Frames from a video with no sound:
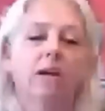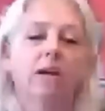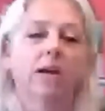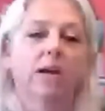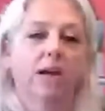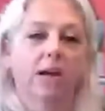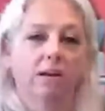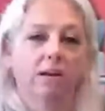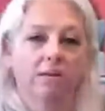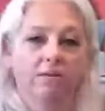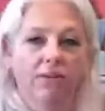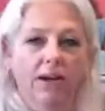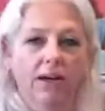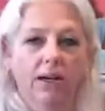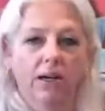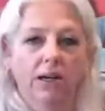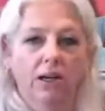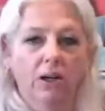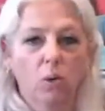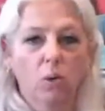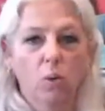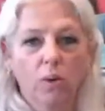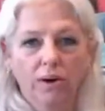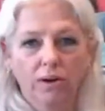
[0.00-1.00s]
in
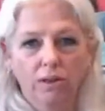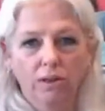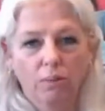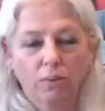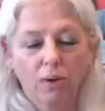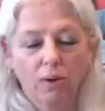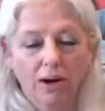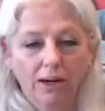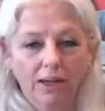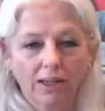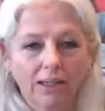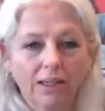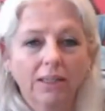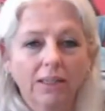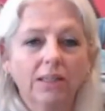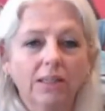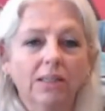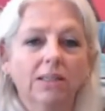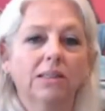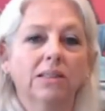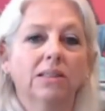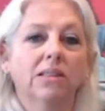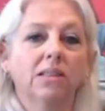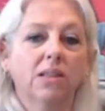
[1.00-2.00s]
finding where the product
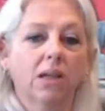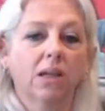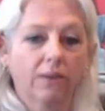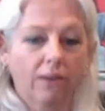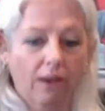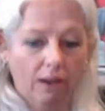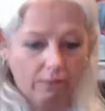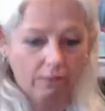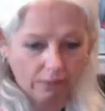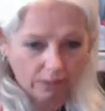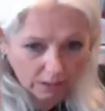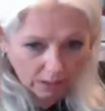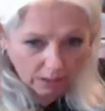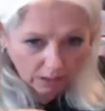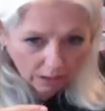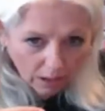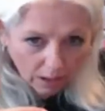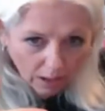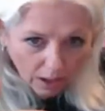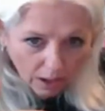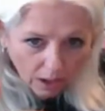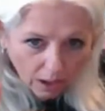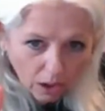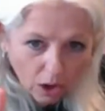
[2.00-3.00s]
is instead of having to
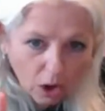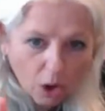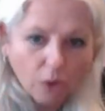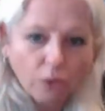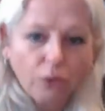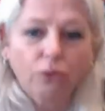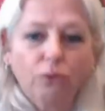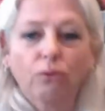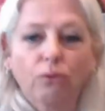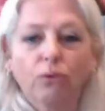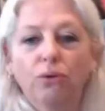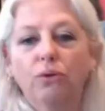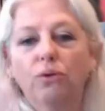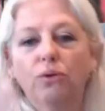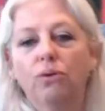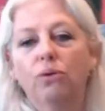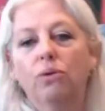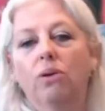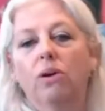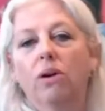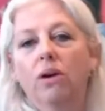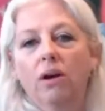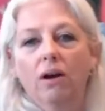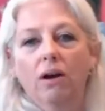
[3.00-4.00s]
go
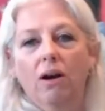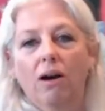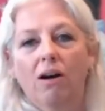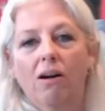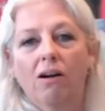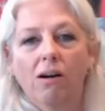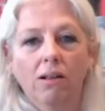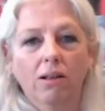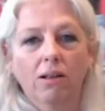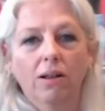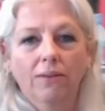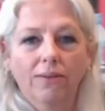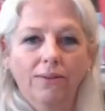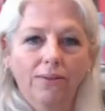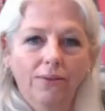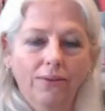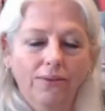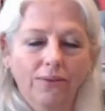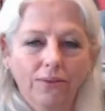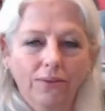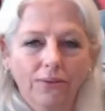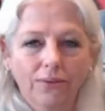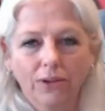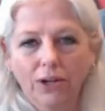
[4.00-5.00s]
through all of
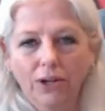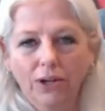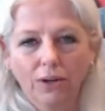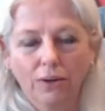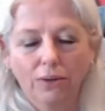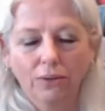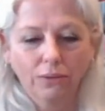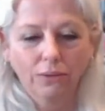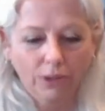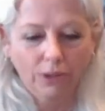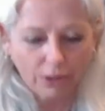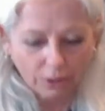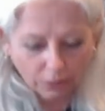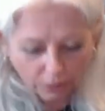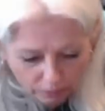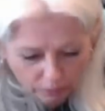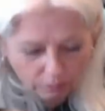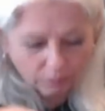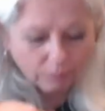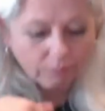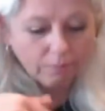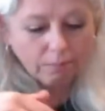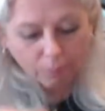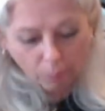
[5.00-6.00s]

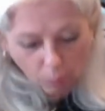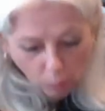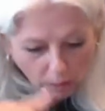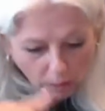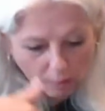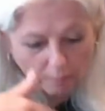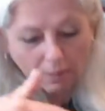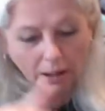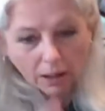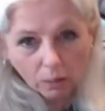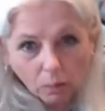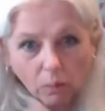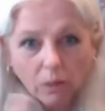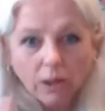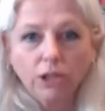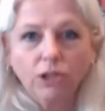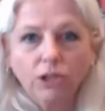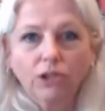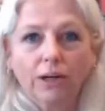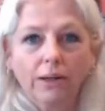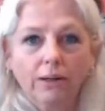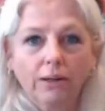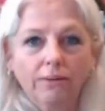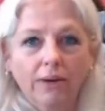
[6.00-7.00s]
one by one
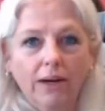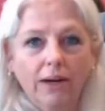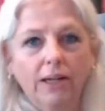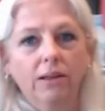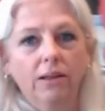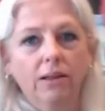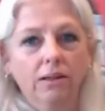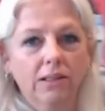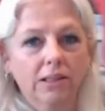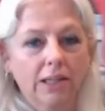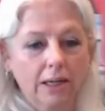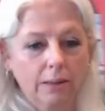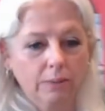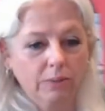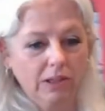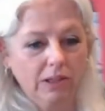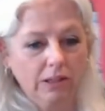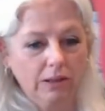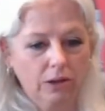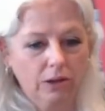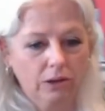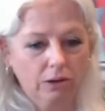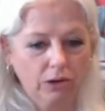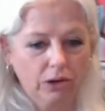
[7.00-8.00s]
trying to find the stamps
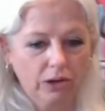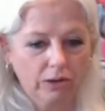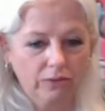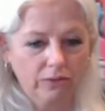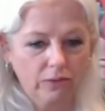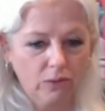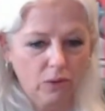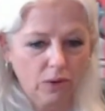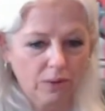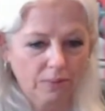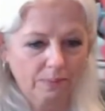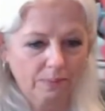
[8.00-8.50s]
that you're looking for.